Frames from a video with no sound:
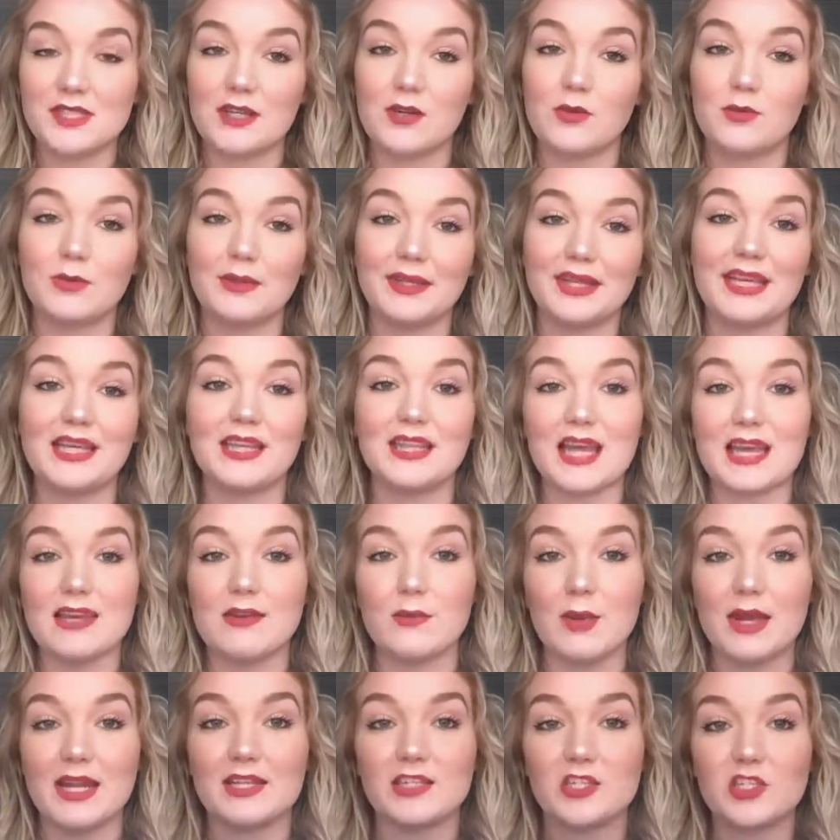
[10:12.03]
like a really
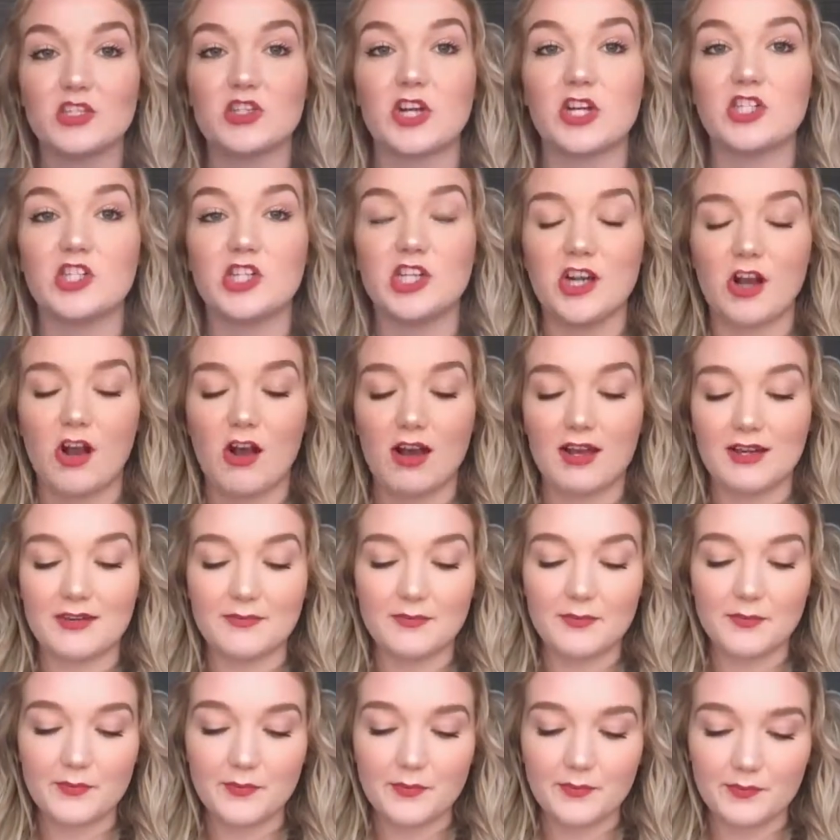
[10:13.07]
lightweight, stretchy
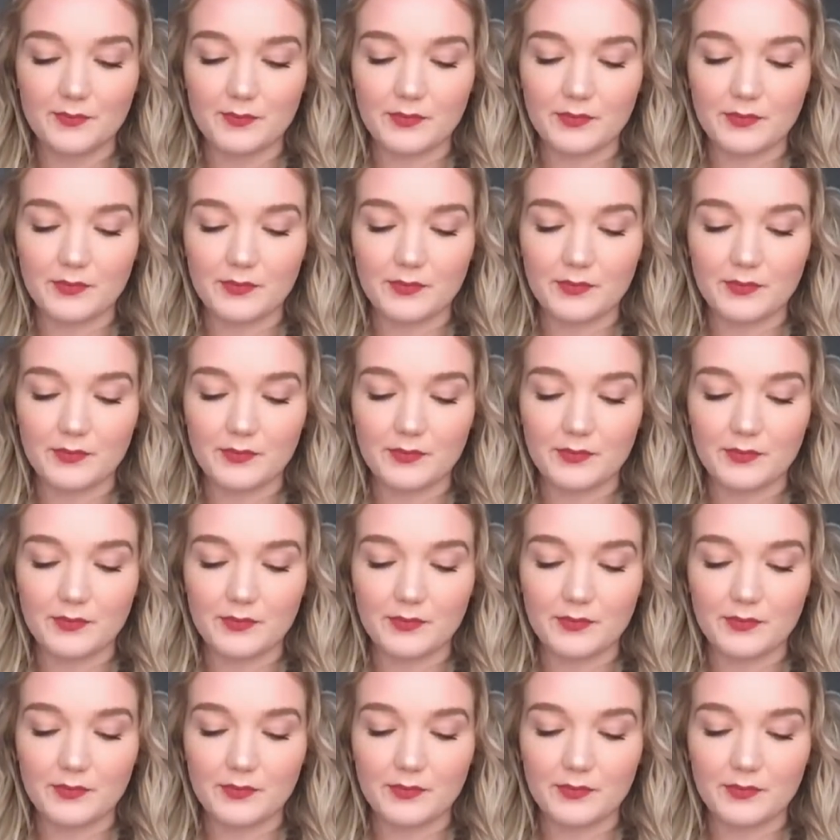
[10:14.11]
cotton.